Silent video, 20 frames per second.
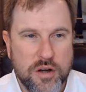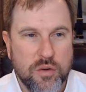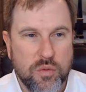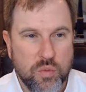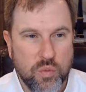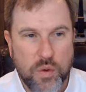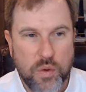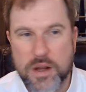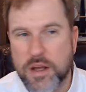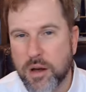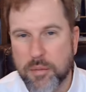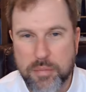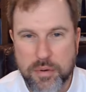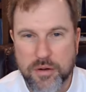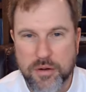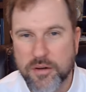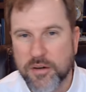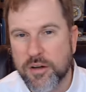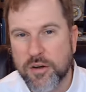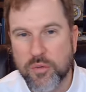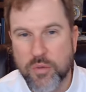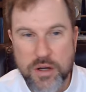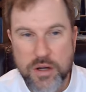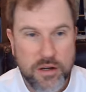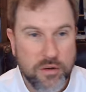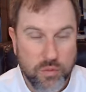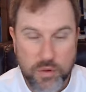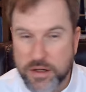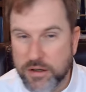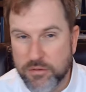to
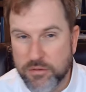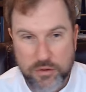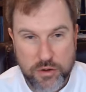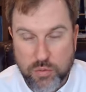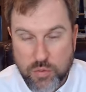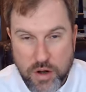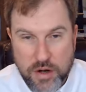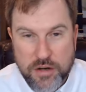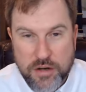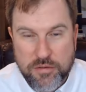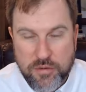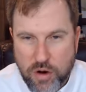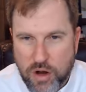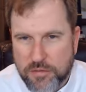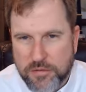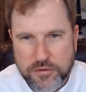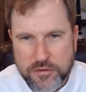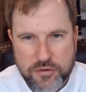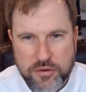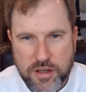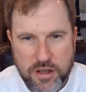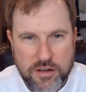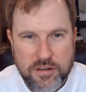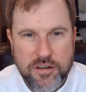you're running for office again.